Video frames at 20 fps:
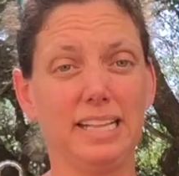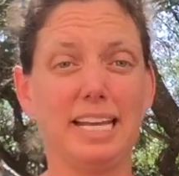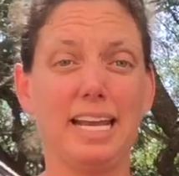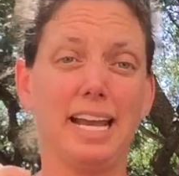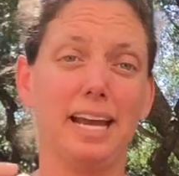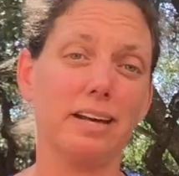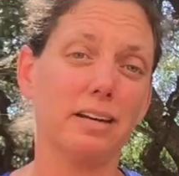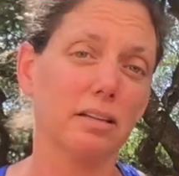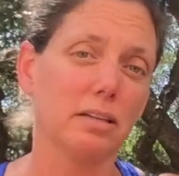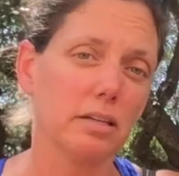They
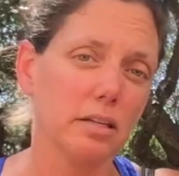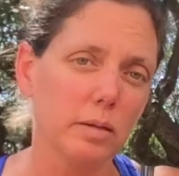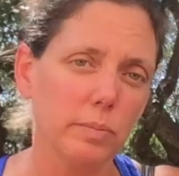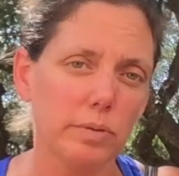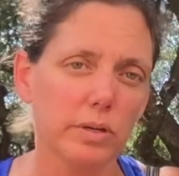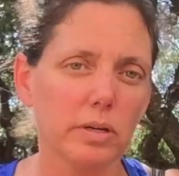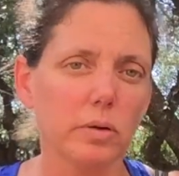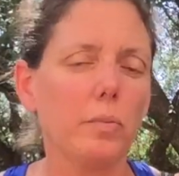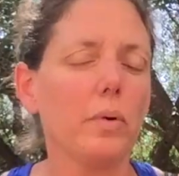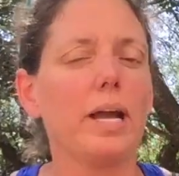add a little
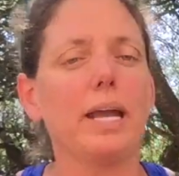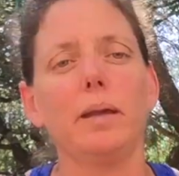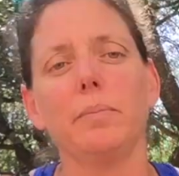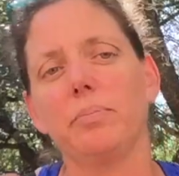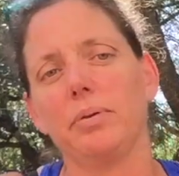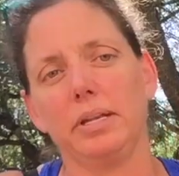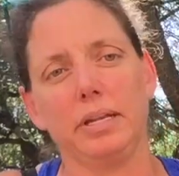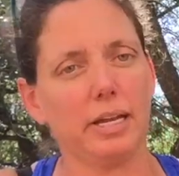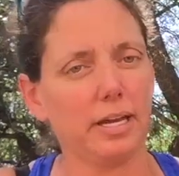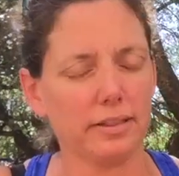bit of weight,
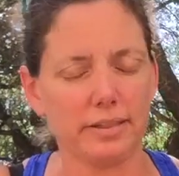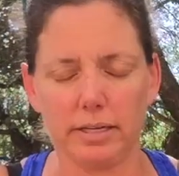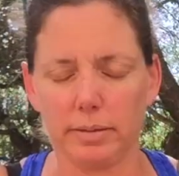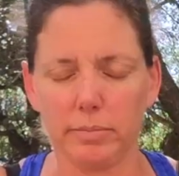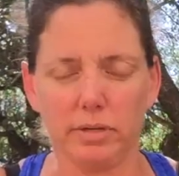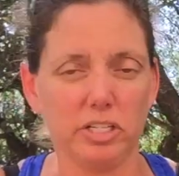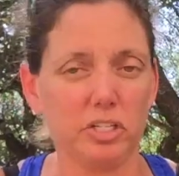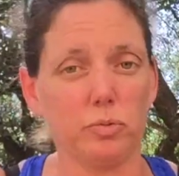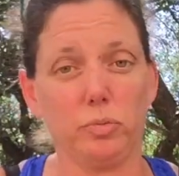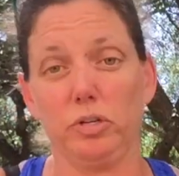but not that
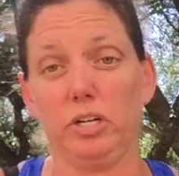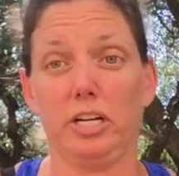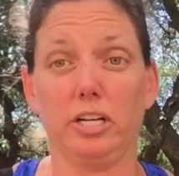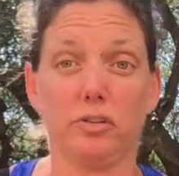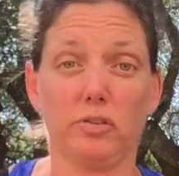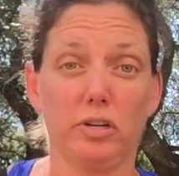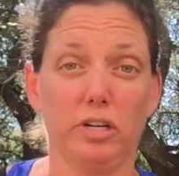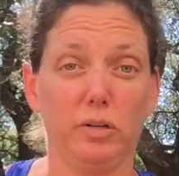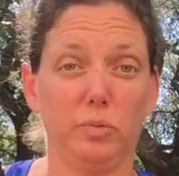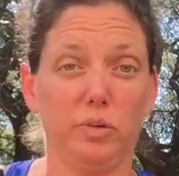much. We're
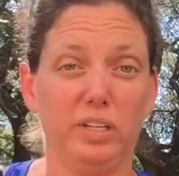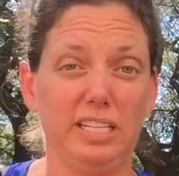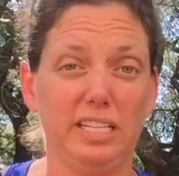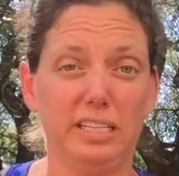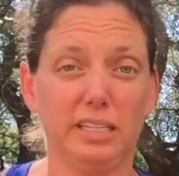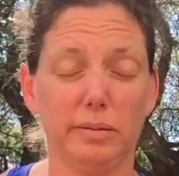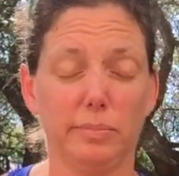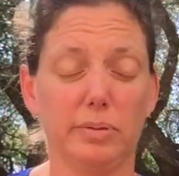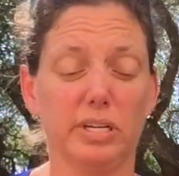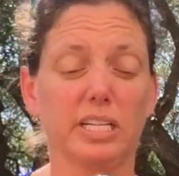not trying to win the
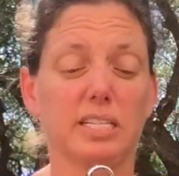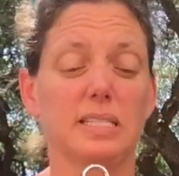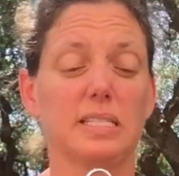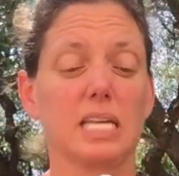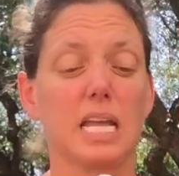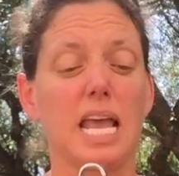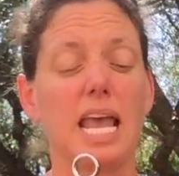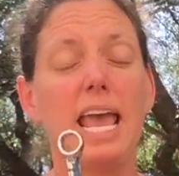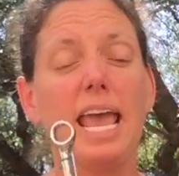Olympics.